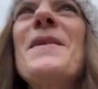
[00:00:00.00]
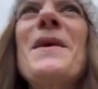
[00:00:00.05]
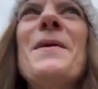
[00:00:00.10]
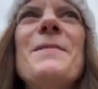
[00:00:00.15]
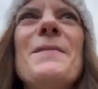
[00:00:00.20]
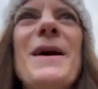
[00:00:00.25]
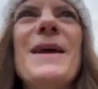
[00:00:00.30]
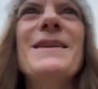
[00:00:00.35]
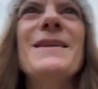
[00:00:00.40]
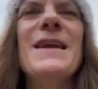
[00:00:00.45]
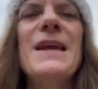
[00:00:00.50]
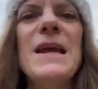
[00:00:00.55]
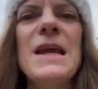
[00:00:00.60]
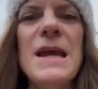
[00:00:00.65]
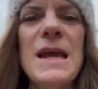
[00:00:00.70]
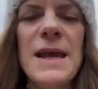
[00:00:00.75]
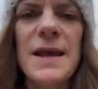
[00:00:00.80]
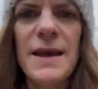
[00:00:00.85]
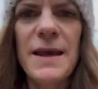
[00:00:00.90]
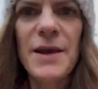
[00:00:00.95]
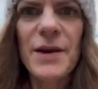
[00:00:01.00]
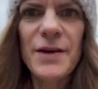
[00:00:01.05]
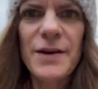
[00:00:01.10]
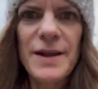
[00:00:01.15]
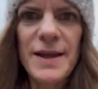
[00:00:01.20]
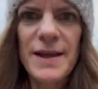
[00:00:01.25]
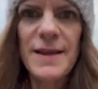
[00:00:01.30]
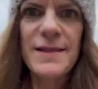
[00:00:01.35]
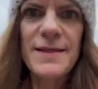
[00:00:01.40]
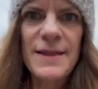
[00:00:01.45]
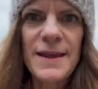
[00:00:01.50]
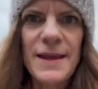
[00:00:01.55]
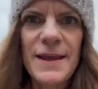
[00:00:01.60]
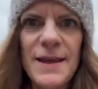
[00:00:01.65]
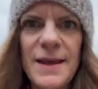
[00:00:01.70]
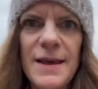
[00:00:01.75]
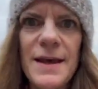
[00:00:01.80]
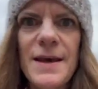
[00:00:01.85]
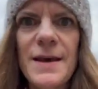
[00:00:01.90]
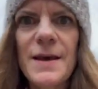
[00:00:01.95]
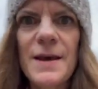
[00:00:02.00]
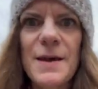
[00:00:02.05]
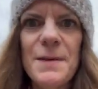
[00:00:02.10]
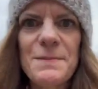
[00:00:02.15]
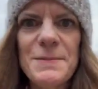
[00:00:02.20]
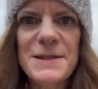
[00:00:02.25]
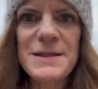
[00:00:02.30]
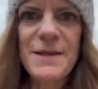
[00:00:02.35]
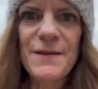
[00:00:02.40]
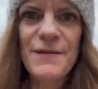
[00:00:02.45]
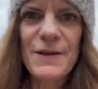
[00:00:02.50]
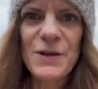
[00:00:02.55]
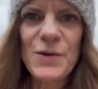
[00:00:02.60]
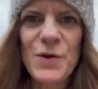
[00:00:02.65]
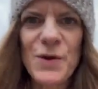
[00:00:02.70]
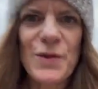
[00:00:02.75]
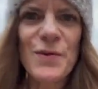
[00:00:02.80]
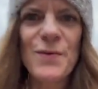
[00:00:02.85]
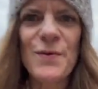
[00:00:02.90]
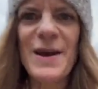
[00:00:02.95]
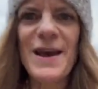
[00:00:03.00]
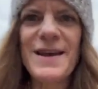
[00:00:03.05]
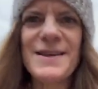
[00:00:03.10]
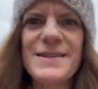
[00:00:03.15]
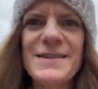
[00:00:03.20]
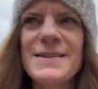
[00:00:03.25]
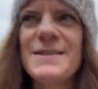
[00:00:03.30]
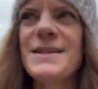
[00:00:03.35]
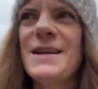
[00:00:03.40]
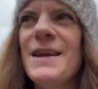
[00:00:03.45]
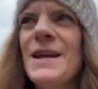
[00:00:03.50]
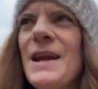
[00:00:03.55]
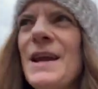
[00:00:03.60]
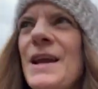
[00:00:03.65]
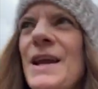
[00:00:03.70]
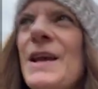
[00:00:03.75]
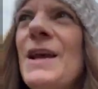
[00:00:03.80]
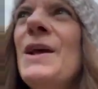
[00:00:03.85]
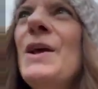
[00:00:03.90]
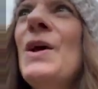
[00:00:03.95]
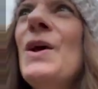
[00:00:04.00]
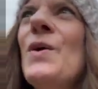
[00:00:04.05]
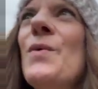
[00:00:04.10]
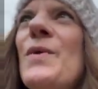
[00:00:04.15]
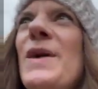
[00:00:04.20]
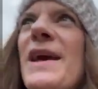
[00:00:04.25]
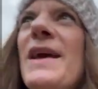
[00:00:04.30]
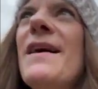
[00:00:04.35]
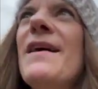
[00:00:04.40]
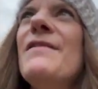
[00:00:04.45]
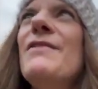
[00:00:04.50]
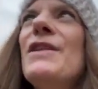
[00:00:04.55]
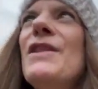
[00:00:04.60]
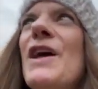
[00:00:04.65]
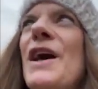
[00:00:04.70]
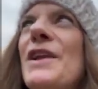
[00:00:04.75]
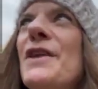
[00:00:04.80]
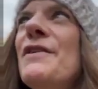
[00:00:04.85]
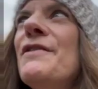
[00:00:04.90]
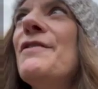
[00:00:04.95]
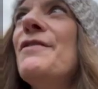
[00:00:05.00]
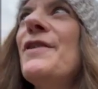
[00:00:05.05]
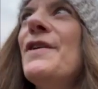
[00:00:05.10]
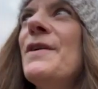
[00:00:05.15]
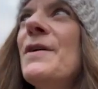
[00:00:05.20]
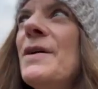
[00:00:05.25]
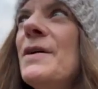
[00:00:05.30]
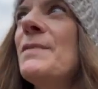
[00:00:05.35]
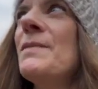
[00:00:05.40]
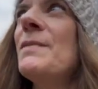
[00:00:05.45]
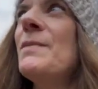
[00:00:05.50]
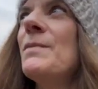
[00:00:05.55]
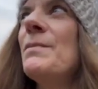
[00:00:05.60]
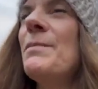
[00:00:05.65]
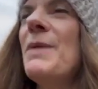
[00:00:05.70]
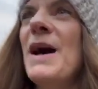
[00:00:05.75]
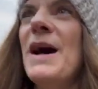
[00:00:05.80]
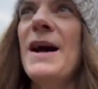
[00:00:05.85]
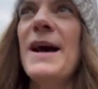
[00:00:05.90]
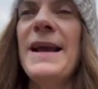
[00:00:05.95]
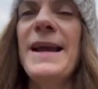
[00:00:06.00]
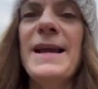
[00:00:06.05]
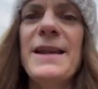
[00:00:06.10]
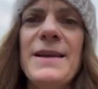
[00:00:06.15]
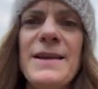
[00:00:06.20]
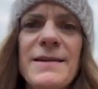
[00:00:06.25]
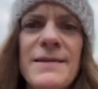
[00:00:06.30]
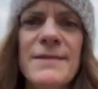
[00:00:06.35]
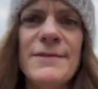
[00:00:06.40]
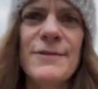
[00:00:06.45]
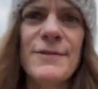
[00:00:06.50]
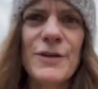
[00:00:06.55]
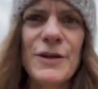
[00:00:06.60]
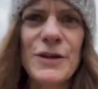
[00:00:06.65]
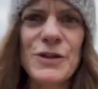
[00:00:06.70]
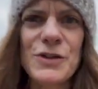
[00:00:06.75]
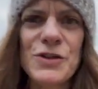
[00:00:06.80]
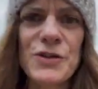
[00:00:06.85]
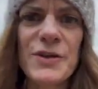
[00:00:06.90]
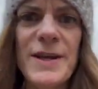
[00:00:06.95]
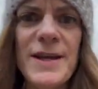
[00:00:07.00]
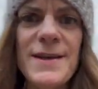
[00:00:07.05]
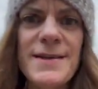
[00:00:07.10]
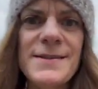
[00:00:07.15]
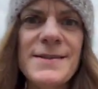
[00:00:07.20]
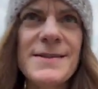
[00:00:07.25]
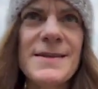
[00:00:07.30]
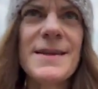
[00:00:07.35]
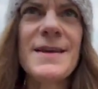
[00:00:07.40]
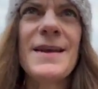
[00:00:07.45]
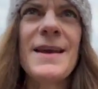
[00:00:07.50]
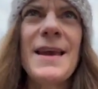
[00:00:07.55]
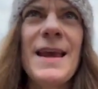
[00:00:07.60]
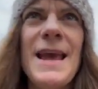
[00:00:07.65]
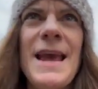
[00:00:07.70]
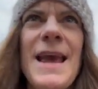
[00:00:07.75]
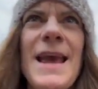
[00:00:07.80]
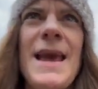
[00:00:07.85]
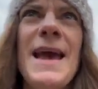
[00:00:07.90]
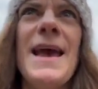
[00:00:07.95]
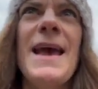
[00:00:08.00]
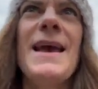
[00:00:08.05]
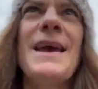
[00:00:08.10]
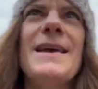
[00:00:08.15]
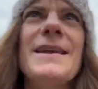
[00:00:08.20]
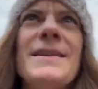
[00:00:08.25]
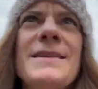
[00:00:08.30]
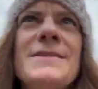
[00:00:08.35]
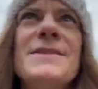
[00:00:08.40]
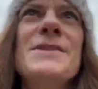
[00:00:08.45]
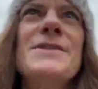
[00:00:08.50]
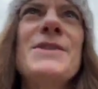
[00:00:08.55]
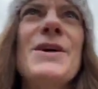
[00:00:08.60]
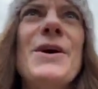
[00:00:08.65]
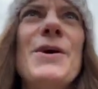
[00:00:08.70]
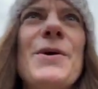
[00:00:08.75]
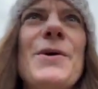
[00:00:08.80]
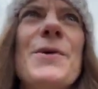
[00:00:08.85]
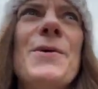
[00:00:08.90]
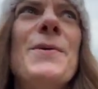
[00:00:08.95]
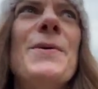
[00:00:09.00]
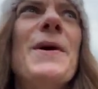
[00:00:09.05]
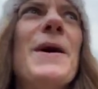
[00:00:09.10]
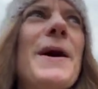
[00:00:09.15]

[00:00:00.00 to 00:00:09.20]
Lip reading: But here in the Pacific Northwest, we have a lot of pine and fir trees, and so